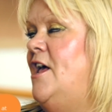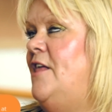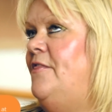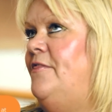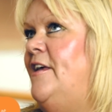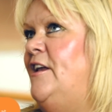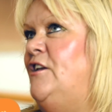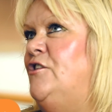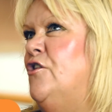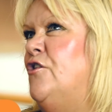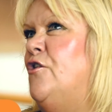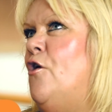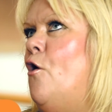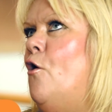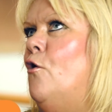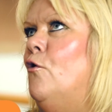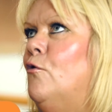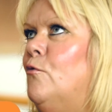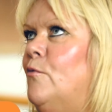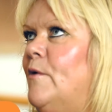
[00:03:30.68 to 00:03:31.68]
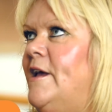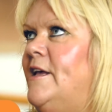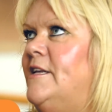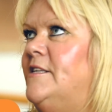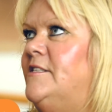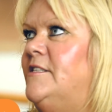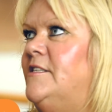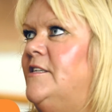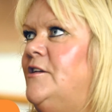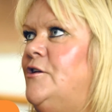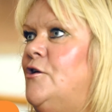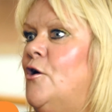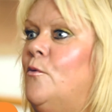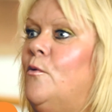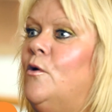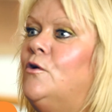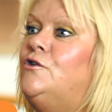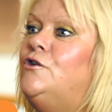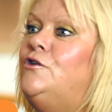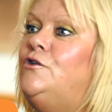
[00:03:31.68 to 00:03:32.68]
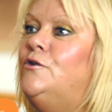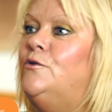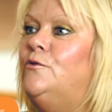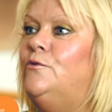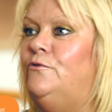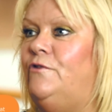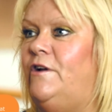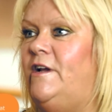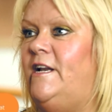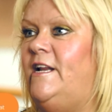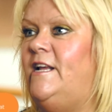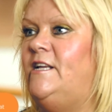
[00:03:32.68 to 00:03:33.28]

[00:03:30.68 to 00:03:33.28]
they don't always know what to do really,